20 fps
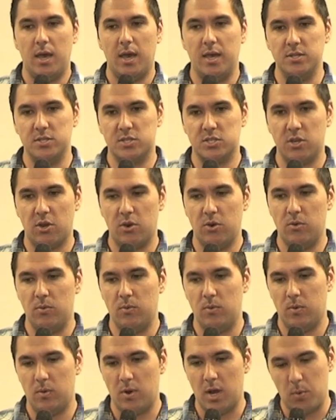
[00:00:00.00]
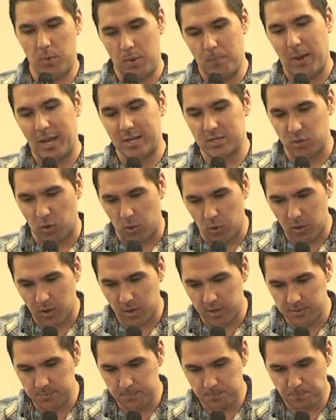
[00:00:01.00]
And so I went back to
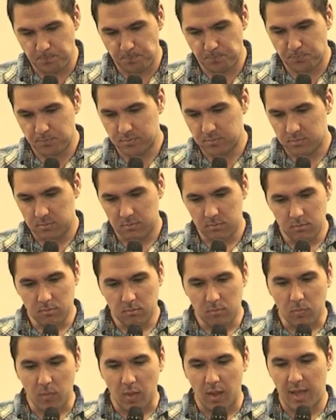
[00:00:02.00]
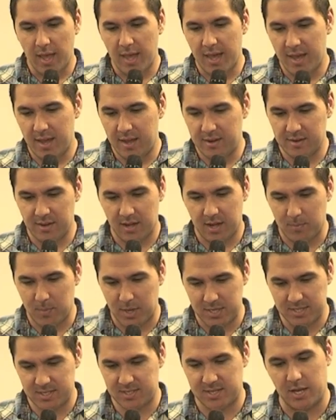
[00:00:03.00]
Auckland, and
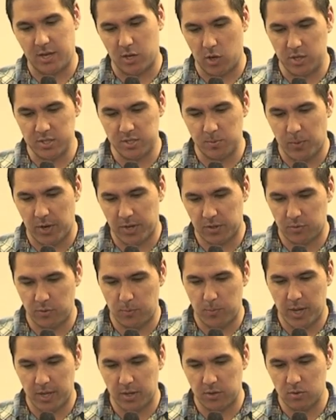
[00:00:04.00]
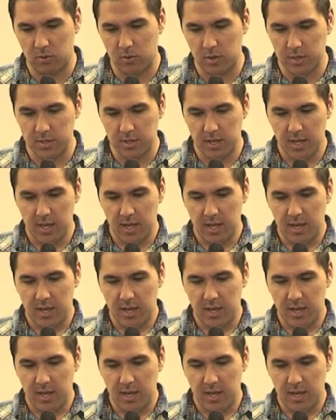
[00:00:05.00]
I just started going to Breakthrough back in Auckland.